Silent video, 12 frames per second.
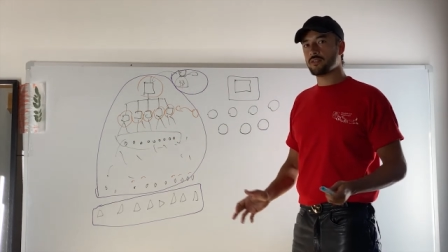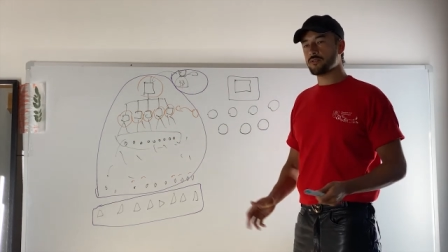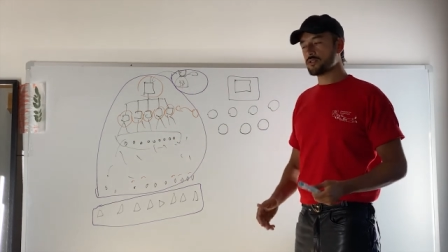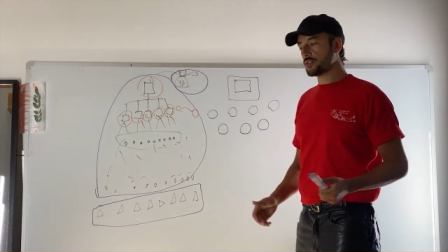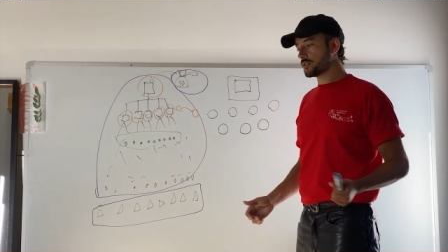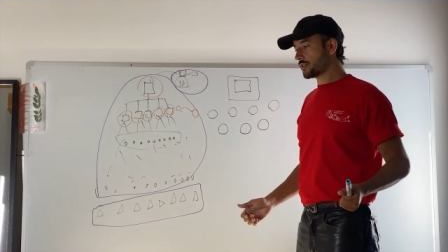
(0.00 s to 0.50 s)
You
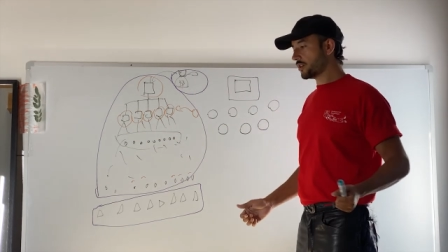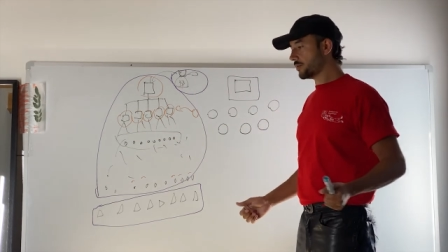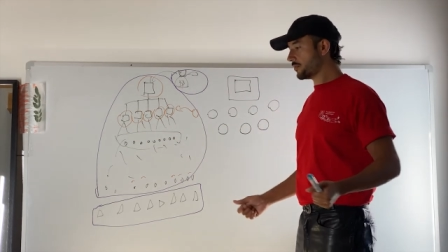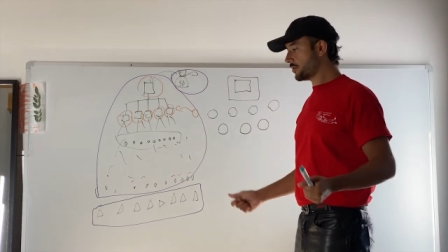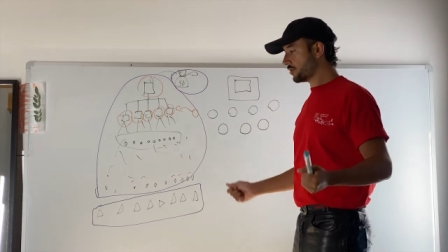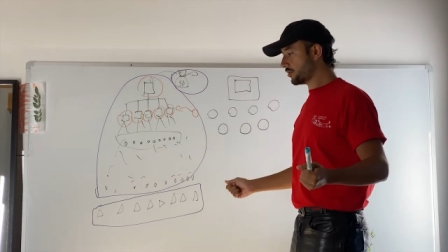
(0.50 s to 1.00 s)
just
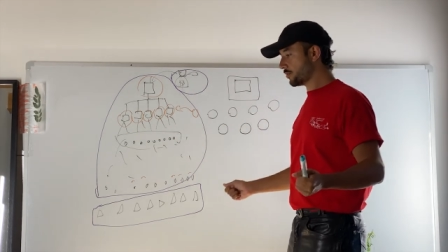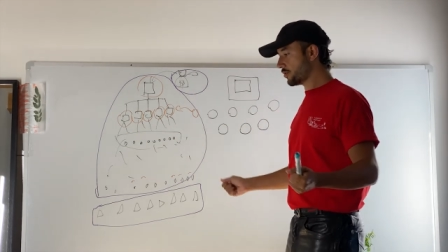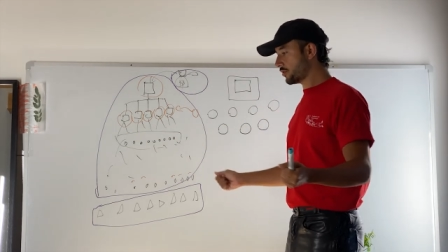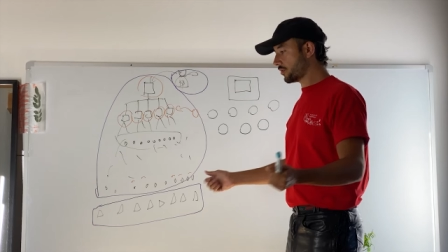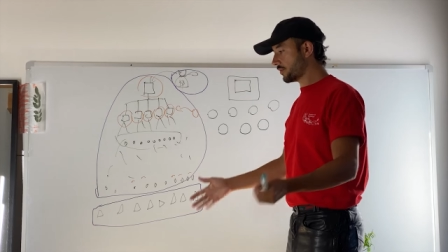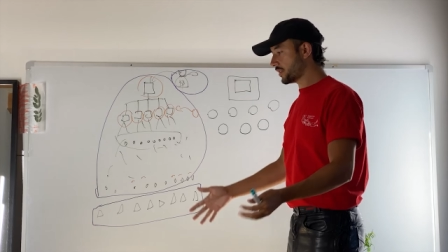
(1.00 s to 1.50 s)
come, you
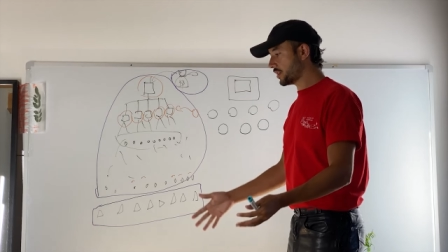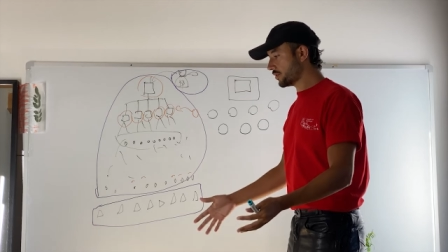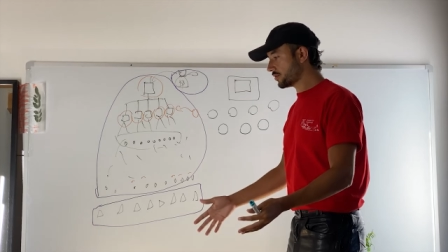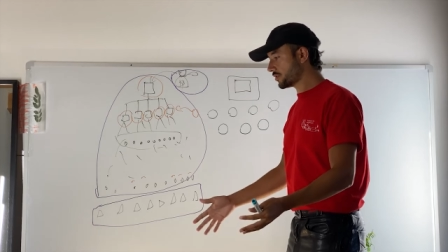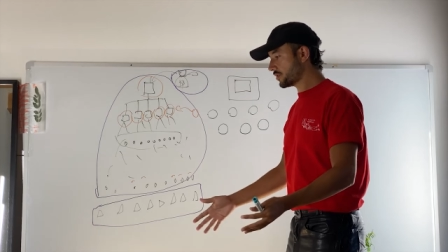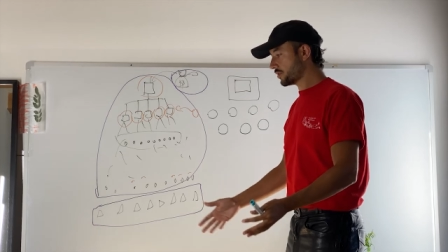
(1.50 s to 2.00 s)
upload your
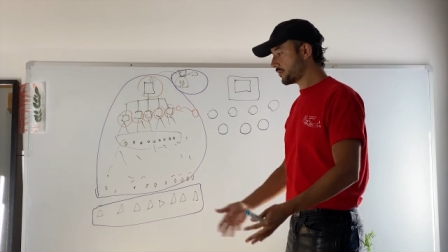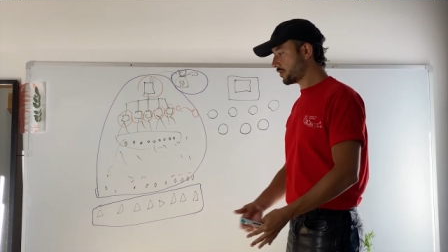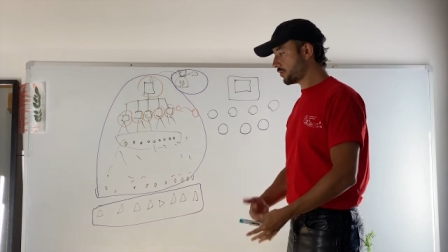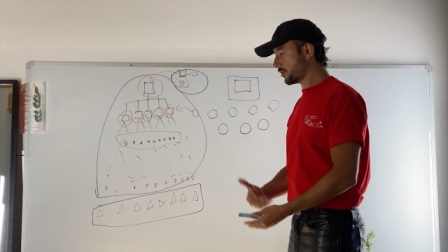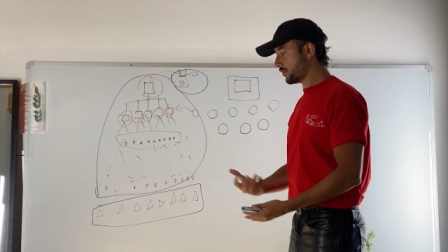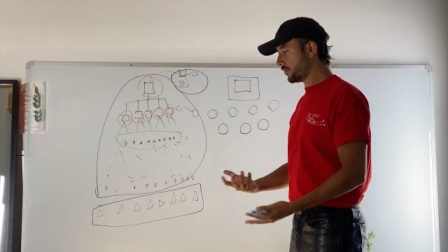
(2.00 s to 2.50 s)
videos
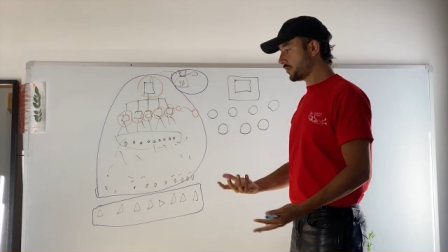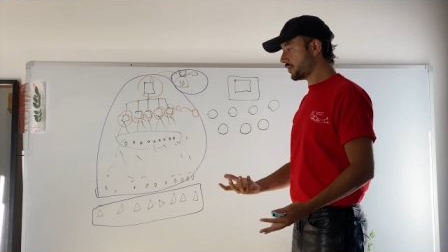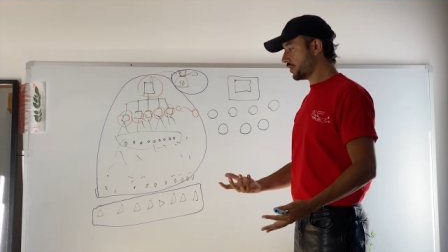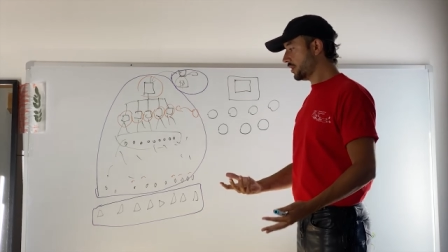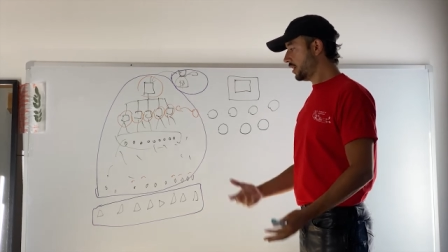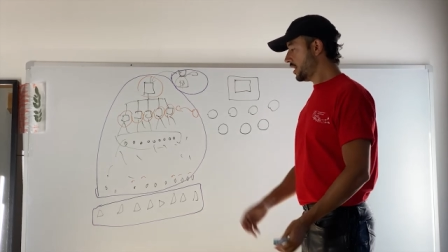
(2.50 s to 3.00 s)
from your
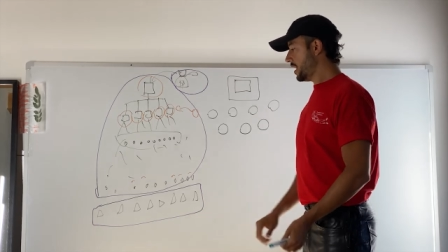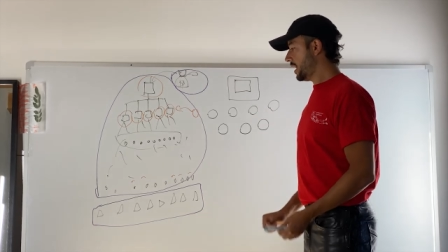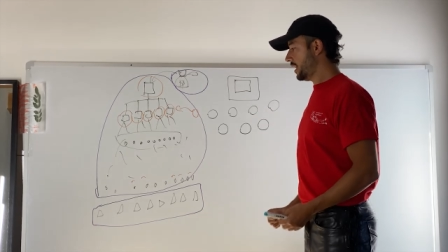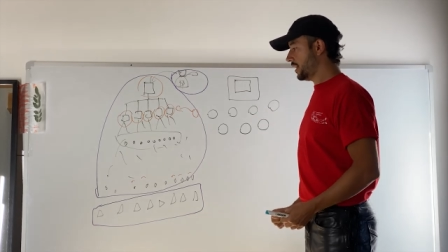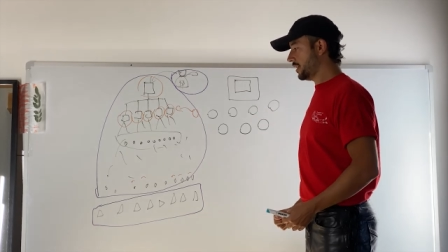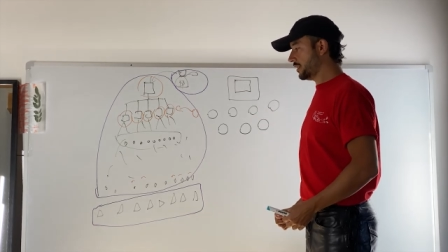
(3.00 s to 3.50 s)
phone,
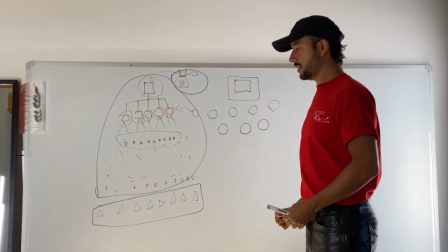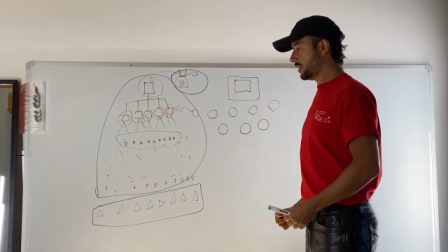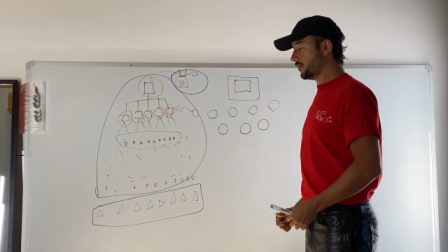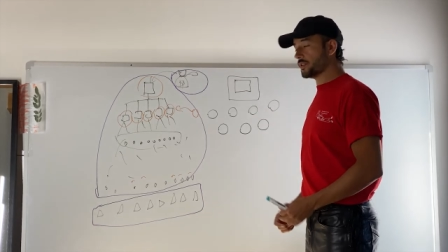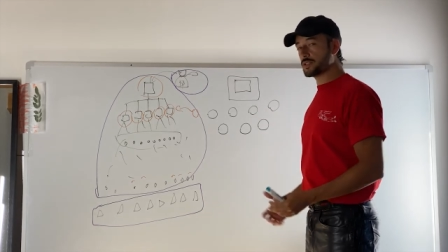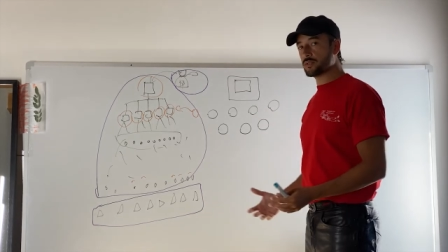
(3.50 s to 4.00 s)
and
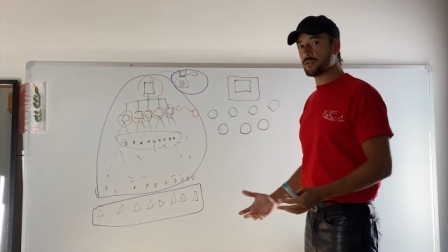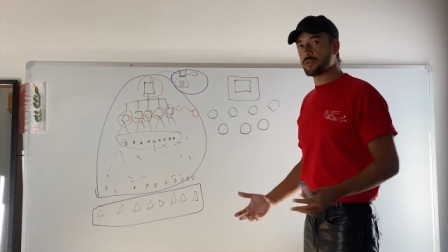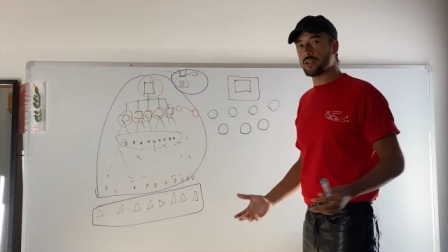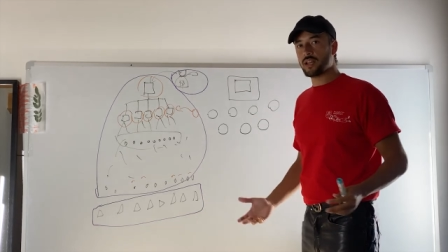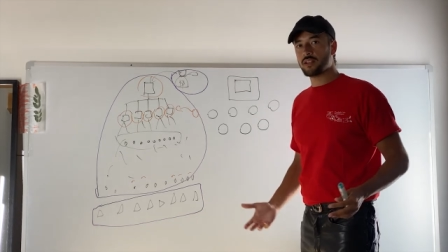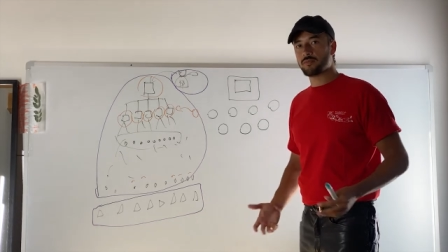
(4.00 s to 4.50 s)
if it's
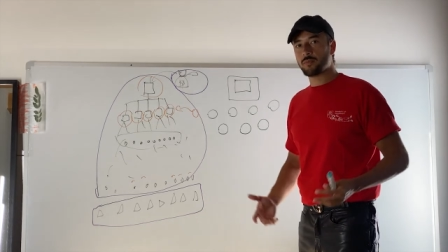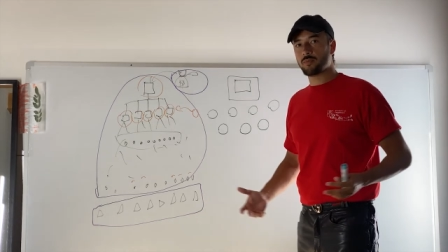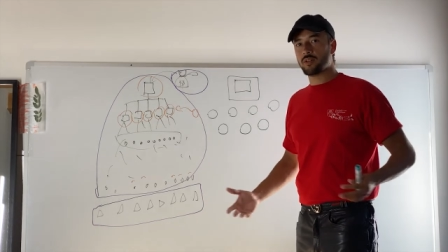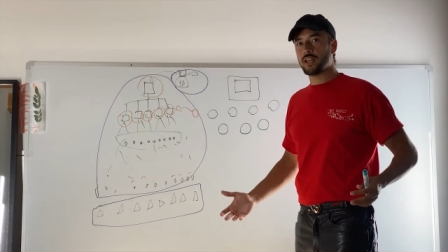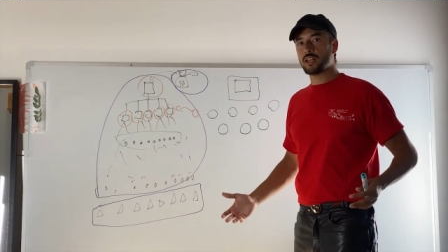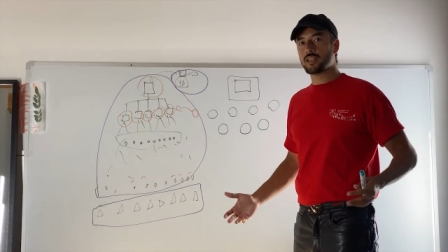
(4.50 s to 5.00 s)
good and if
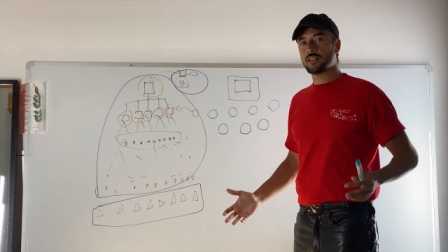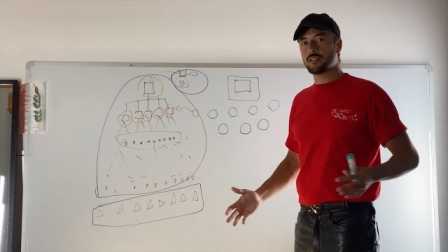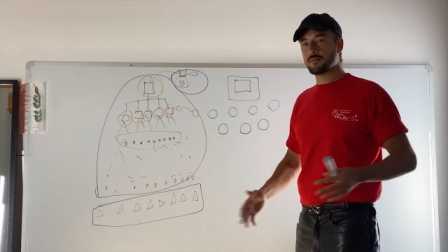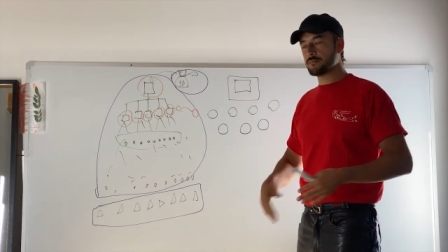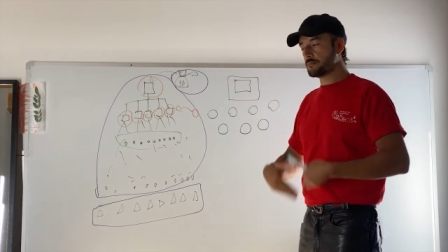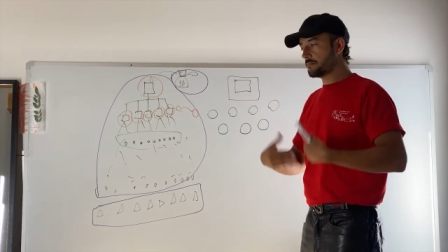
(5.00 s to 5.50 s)
people like it,
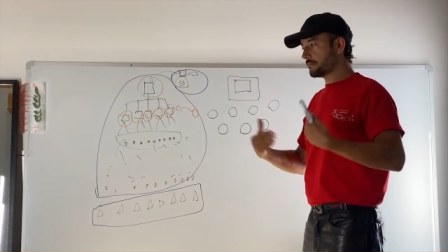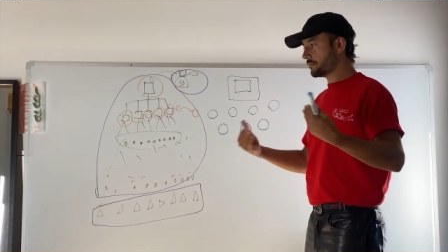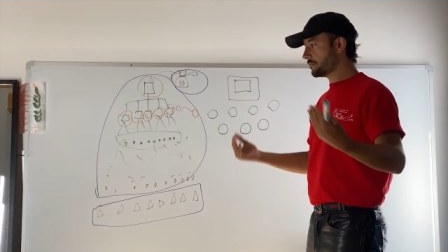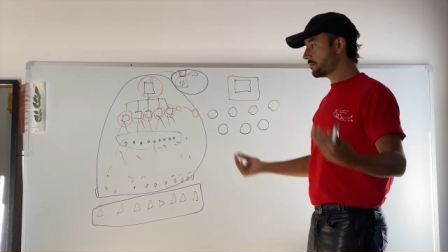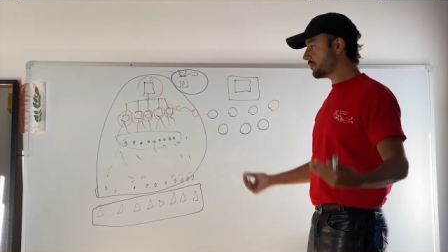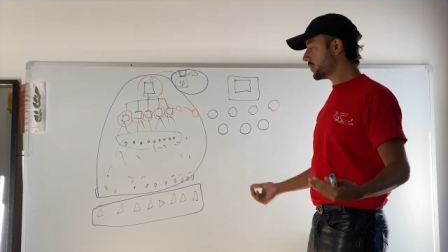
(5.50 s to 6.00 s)

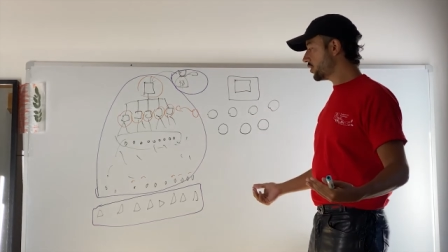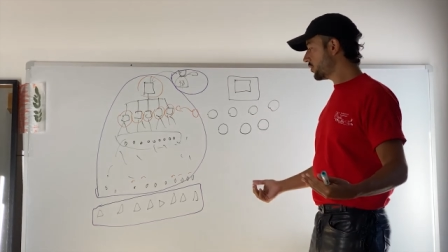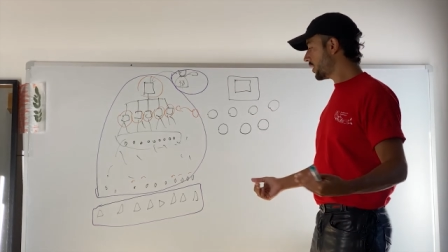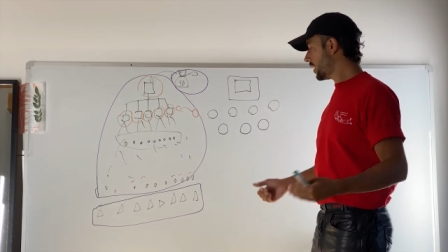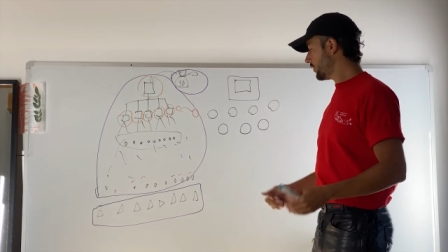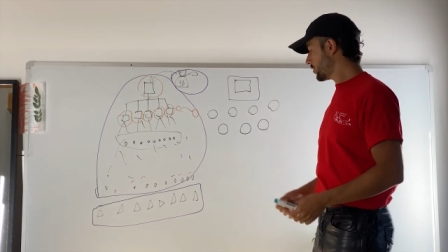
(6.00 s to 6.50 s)

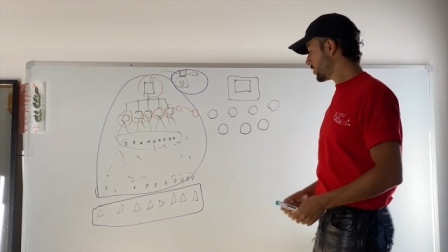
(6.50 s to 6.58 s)
you have